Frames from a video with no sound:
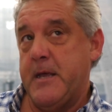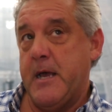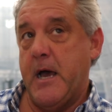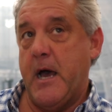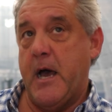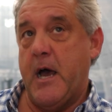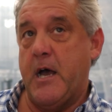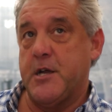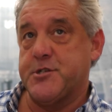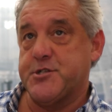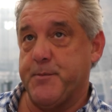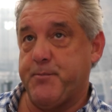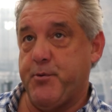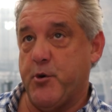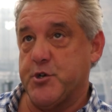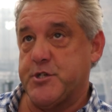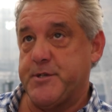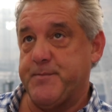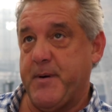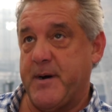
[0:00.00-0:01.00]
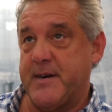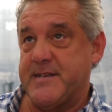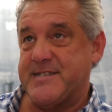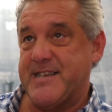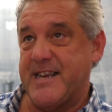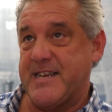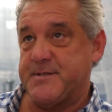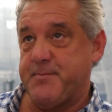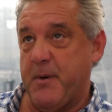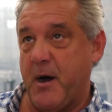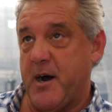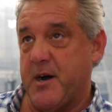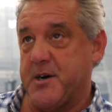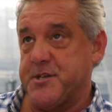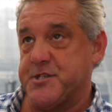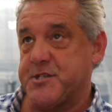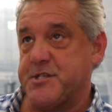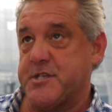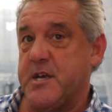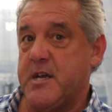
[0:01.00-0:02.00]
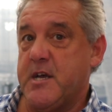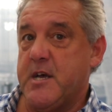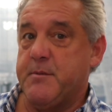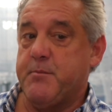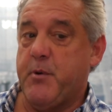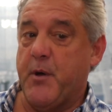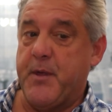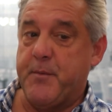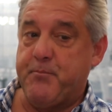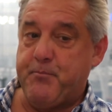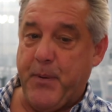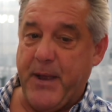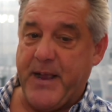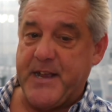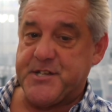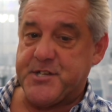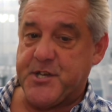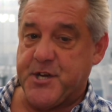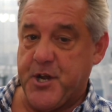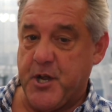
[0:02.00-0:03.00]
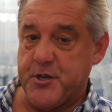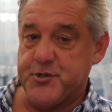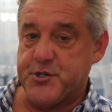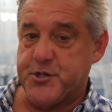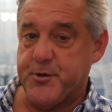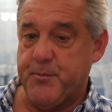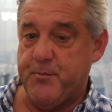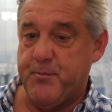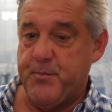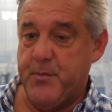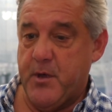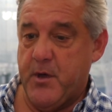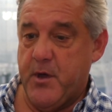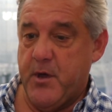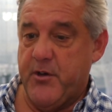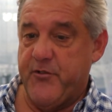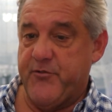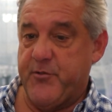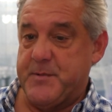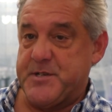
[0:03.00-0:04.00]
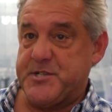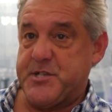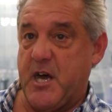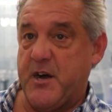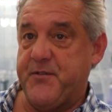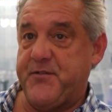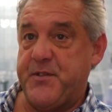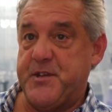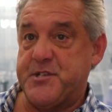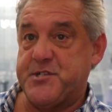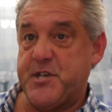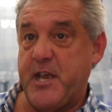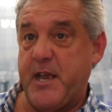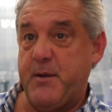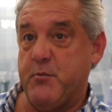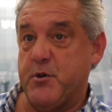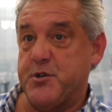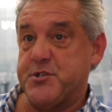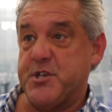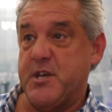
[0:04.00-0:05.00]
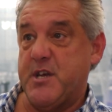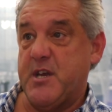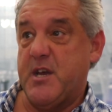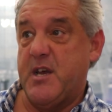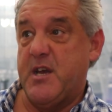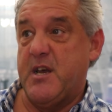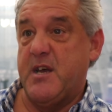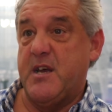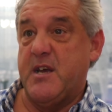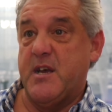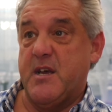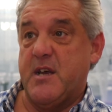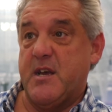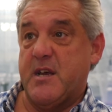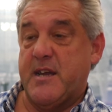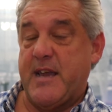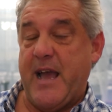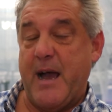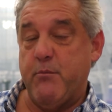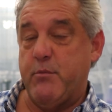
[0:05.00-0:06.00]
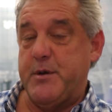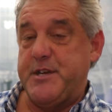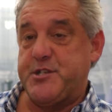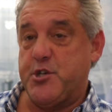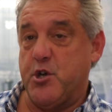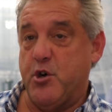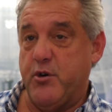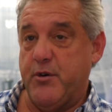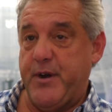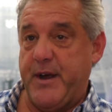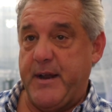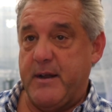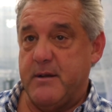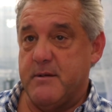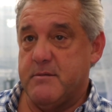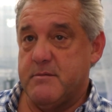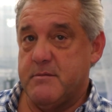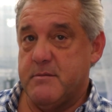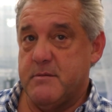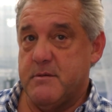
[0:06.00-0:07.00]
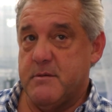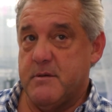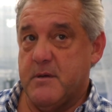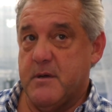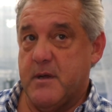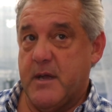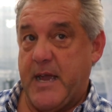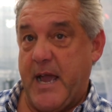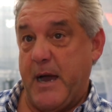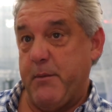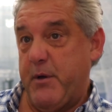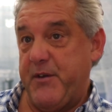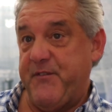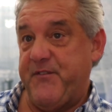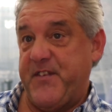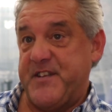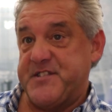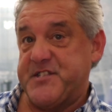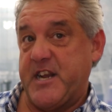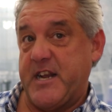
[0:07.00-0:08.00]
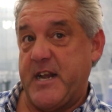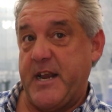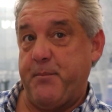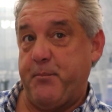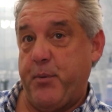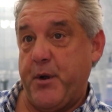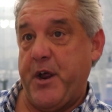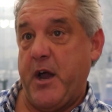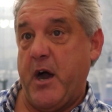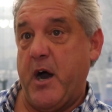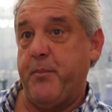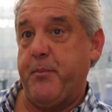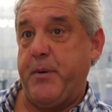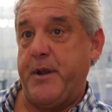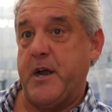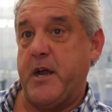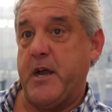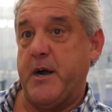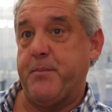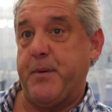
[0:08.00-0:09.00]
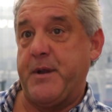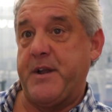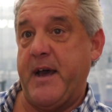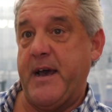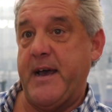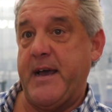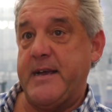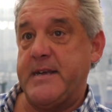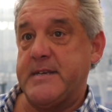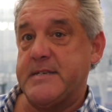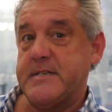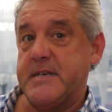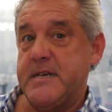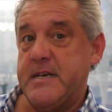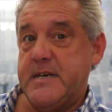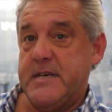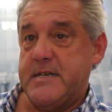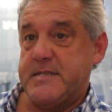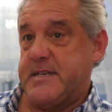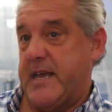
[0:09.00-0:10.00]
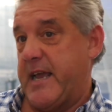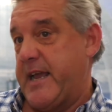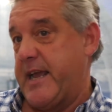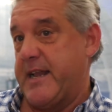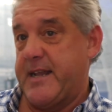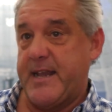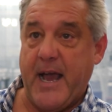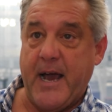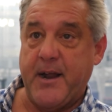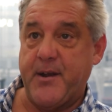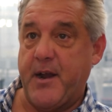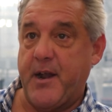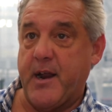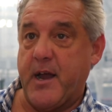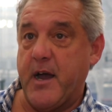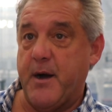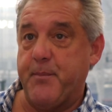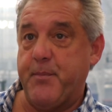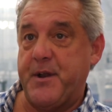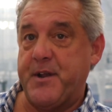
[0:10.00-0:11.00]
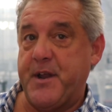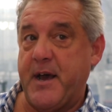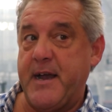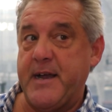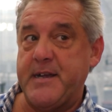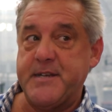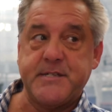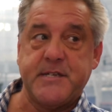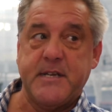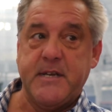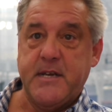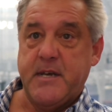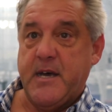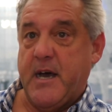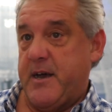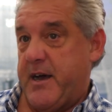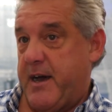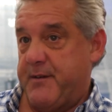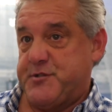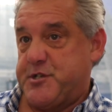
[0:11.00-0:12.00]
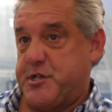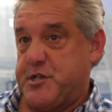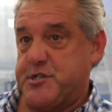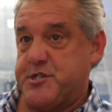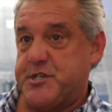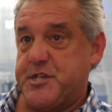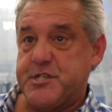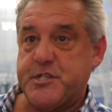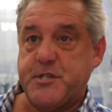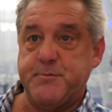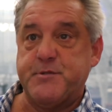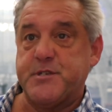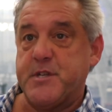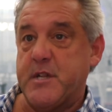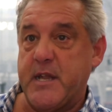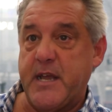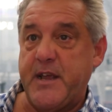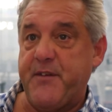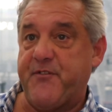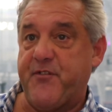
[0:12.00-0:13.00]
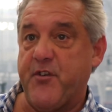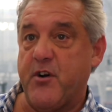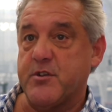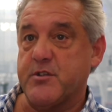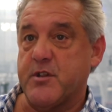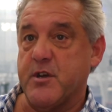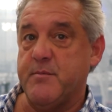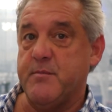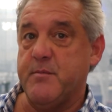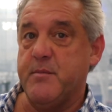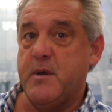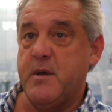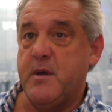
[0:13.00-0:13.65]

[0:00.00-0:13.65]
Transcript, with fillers: uh, supported by six masts. But the biggest conundrum for myself and the team was can we tour it? Can we physically put it up in a couple of days, take it down in a couple of days, have two systems and leapfrog them,